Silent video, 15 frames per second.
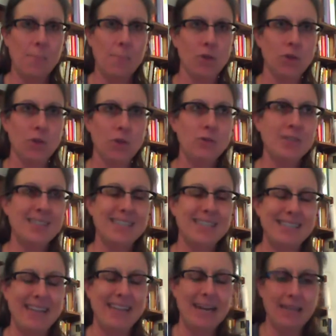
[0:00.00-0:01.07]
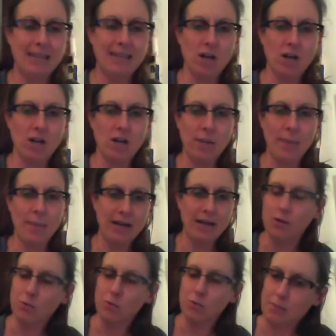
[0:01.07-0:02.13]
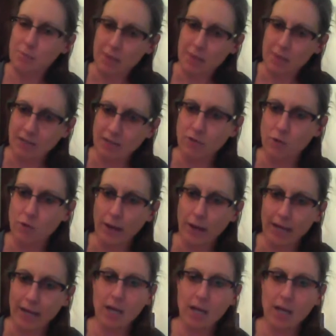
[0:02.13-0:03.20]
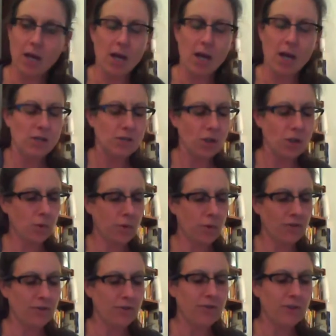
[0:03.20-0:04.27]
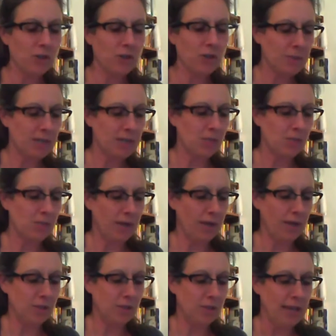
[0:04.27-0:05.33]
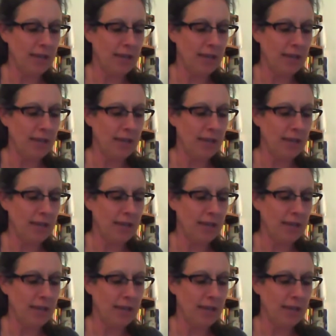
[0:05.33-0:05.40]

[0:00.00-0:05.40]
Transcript: use this data and talk about it in a really meaningful way. So the first piece was